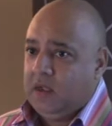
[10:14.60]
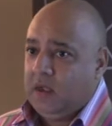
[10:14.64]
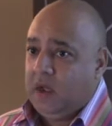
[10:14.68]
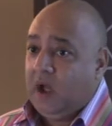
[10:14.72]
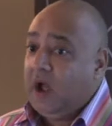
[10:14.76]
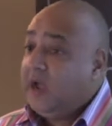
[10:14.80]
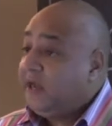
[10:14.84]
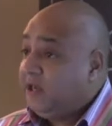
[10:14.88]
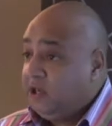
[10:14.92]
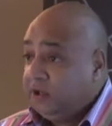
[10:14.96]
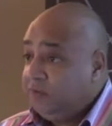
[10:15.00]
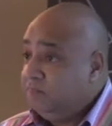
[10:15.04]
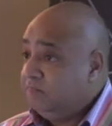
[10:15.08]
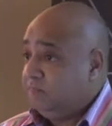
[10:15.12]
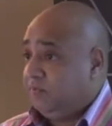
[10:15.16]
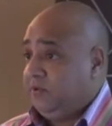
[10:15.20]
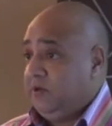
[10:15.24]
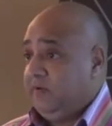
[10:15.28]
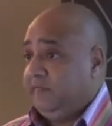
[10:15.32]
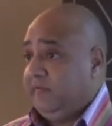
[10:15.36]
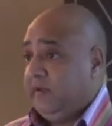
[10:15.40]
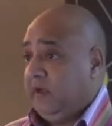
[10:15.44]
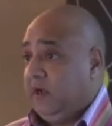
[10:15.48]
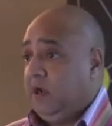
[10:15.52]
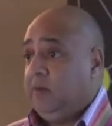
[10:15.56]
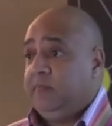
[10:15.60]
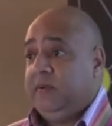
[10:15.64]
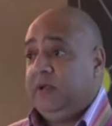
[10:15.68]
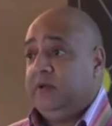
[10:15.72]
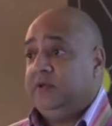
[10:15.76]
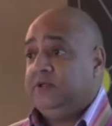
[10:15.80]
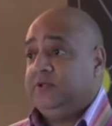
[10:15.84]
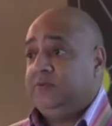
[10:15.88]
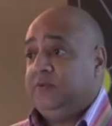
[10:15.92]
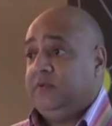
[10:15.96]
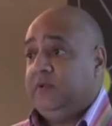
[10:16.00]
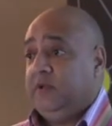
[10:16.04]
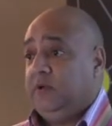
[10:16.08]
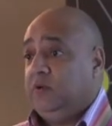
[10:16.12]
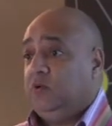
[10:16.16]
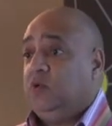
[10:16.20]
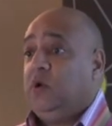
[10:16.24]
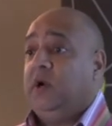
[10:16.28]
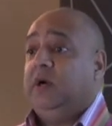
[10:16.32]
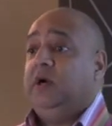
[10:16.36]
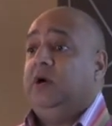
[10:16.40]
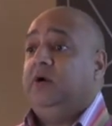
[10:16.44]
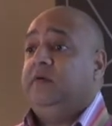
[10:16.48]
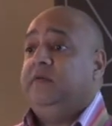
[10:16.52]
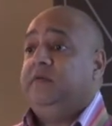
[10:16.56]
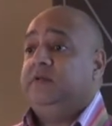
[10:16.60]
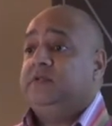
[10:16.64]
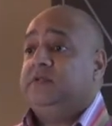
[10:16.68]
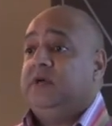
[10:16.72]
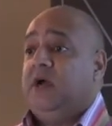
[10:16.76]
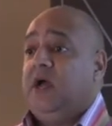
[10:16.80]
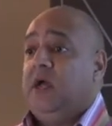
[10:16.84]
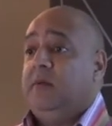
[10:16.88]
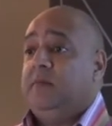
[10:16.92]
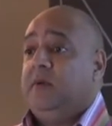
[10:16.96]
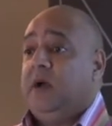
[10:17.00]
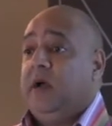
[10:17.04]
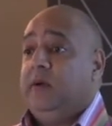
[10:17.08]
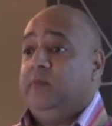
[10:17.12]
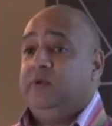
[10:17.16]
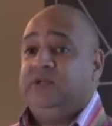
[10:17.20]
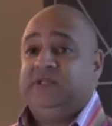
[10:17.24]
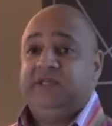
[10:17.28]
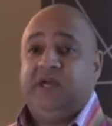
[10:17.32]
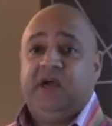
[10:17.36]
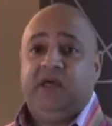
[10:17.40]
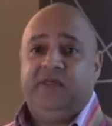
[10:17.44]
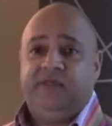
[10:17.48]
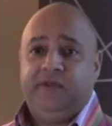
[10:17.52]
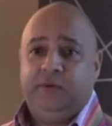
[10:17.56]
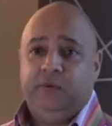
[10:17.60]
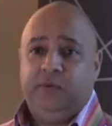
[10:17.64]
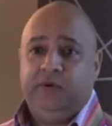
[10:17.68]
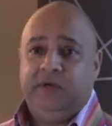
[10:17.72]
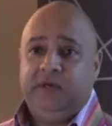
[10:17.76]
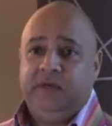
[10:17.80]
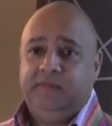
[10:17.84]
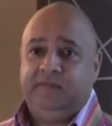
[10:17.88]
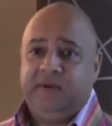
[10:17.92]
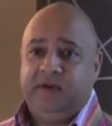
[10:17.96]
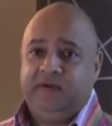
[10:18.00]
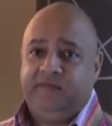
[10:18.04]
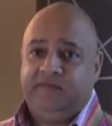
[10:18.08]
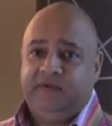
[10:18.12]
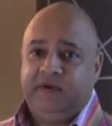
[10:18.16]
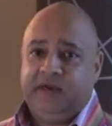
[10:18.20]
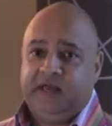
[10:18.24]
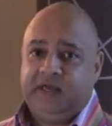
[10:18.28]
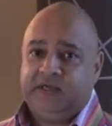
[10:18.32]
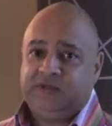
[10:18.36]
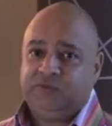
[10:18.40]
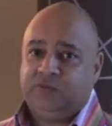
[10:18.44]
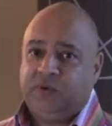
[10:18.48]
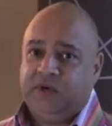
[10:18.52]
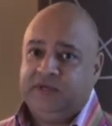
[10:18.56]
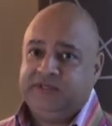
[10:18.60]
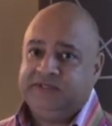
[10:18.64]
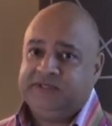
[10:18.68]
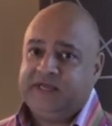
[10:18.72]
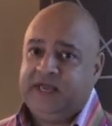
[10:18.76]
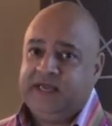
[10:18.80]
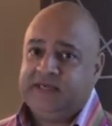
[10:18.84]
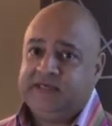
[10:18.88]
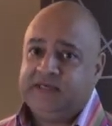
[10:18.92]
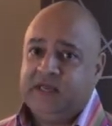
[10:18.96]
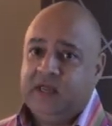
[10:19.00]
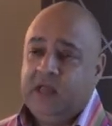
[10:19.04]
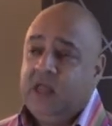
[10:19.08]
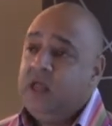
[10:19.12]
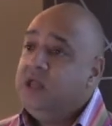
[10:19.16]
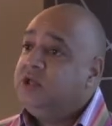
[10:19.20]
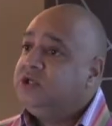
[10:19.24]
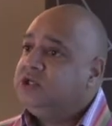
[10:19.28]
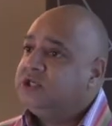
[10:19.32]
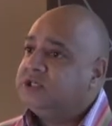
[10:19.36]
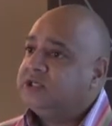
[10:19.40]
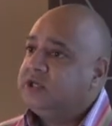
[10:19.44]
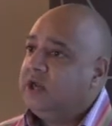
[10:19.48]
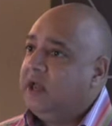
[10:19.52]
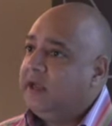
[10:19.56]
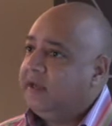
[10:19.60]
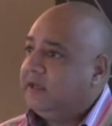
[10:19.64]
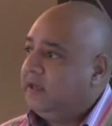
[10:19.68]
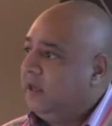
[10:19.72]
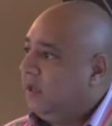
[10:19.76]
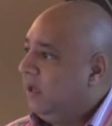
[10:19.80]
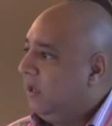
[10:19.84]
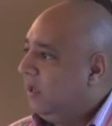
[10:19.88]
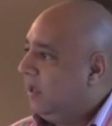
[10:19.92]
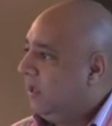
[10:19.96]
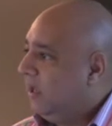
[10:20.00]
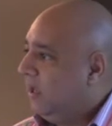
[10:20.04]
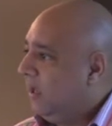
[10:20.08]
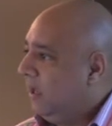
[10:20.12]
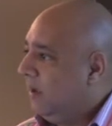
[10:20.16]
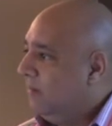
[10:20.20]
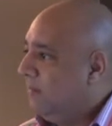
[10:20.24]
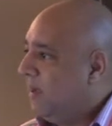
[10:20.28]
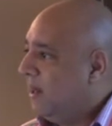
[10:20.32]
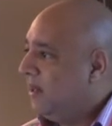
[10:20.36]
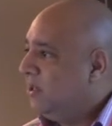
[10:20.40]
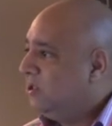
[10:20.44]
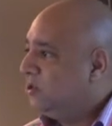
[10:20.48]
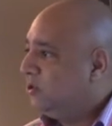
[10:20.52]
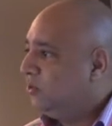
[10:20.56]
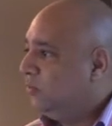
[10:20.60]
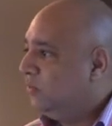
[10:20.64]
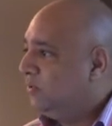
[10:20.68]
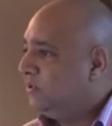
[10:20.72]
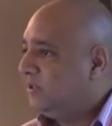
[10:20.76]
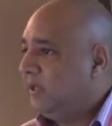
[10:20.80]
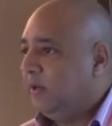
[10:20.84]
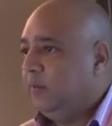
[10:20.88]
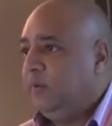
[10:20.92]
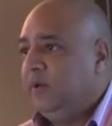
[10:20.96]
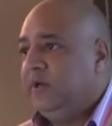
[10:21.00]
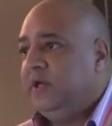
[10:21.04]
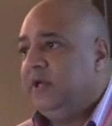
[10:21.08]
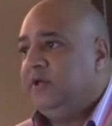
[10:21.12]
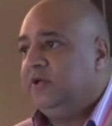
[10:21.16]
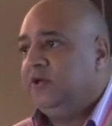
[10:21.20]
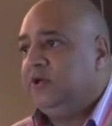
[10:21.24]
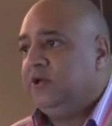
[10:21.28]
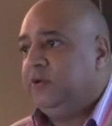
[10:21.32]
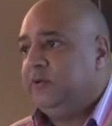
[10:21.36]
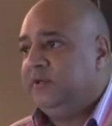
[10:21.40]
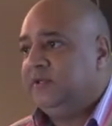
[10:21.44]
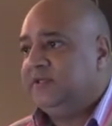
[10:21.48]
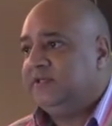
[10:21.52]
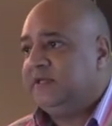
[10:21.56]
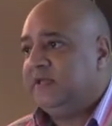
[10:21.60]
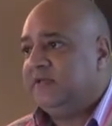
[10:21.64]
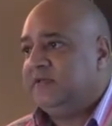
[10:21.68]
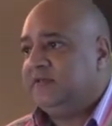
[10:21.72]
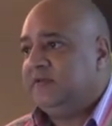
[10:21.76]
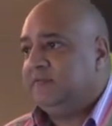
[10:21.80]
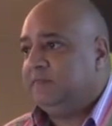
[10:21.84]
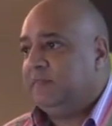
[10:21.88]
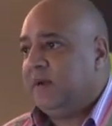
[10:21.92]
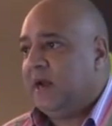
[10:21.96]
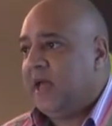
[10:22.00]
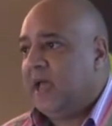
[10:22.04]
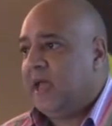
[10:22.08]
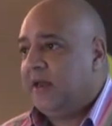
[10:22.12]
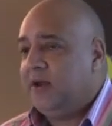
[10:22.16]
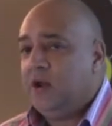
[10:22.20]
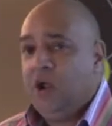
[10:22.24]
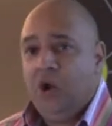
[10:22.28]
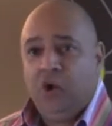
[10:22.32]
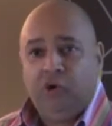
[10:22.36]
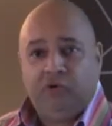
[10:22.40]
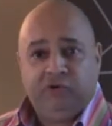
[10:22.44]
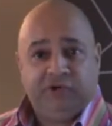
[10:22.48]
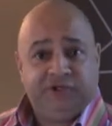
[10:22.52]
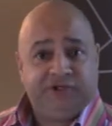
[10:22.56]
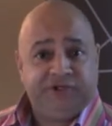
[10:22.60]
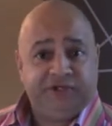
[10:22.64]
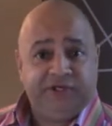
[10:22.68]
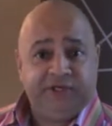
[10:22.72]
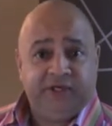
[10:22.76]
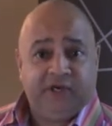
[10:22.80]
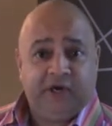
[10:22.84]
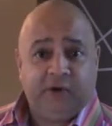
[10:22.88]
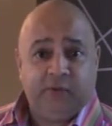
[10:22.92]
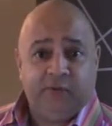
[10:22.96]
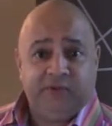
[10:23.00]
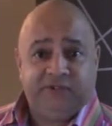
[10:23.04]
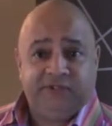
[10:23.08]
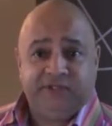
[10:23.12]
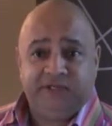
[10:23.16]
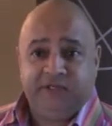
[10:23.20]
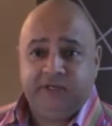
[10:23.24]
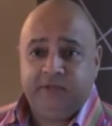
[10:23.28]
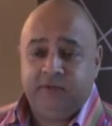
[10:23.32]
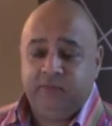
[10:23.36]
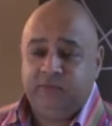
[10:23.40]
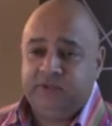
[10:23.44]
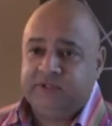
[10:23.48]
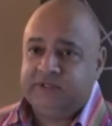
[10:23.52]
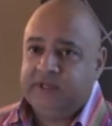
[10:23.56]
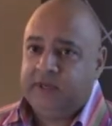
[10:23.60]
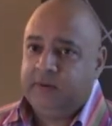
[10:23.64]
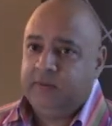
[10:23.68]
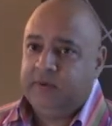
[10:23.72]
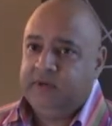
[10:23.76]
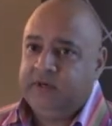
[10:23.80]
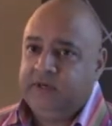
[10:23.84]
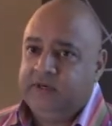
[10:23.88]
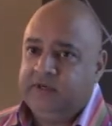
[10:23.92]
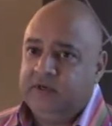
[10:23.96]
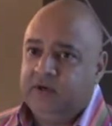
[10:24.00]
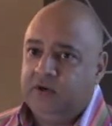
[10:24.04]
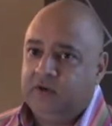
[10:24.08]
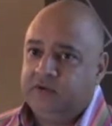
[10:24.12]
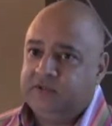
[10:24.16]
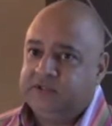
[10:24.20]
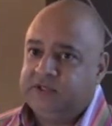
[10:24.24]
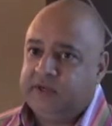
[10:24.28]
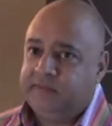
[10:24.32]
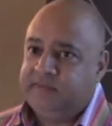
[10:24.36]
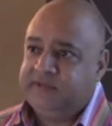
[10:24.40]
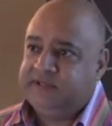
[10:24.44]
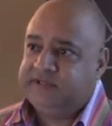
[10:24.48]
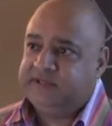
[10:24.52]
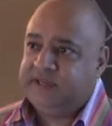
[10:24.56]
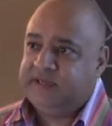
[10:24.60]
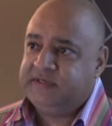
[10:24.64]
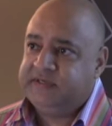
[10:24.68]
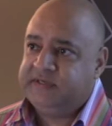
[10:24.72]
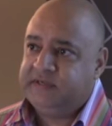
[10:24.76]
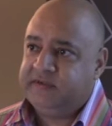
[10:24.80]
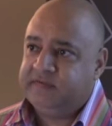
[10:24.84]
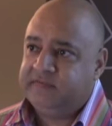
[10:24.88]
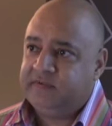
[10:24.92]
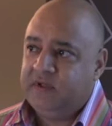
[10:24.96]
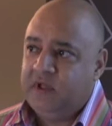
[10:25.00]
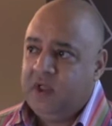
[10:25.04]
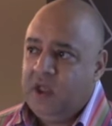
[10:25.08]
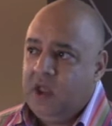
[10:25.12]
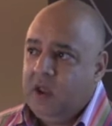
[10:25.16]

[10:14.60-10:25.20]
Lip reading: I couldn't prove it, I'll be honest with you. Quite a lot of the time, I would say, I think we need benefit X, Y, Z, just like a manager would say we need a new incentive plan, or a CEO would say we need a long-term incentive.